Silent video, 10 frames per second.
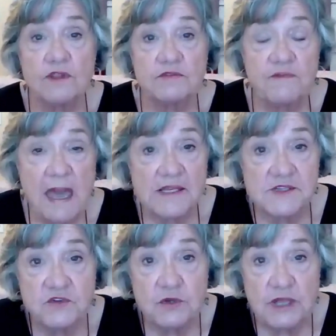over the
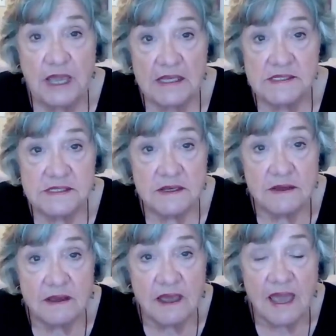past few days
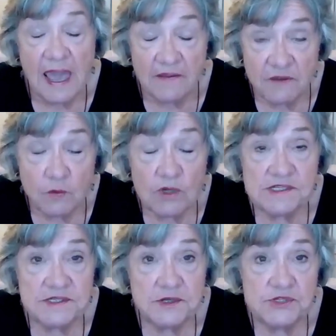and the
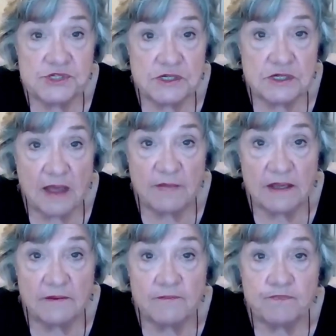ones that are still
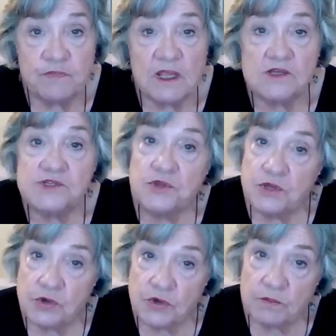coming so
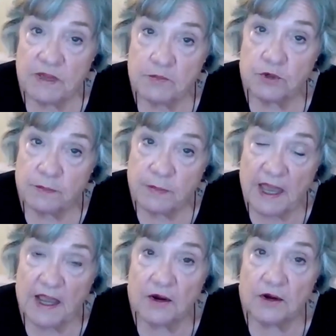that you can be
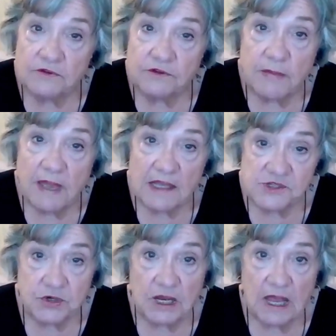prepared for the
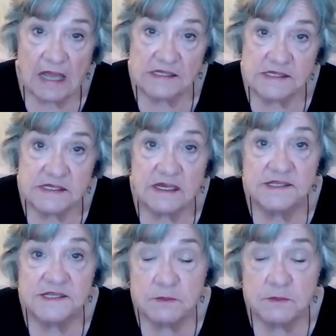master class.
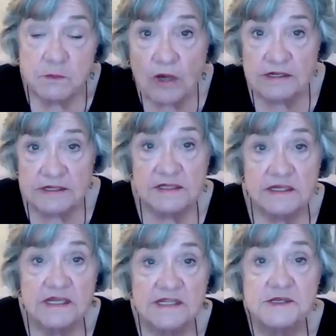It's
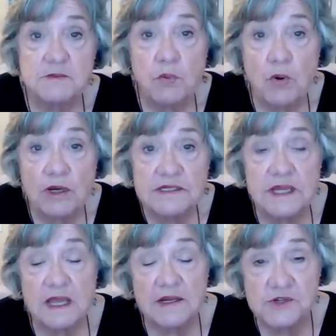important. It's
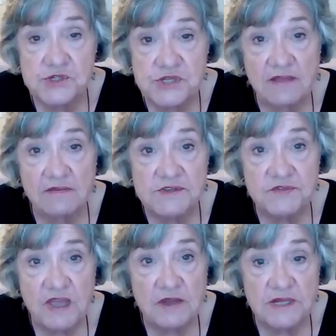important to understand
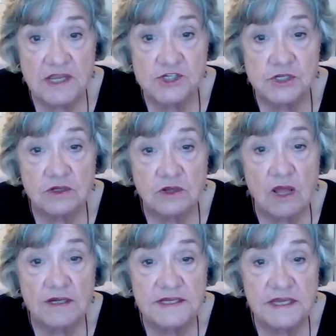this foundational
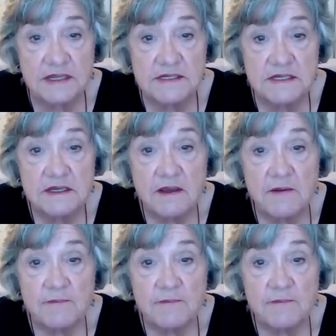content.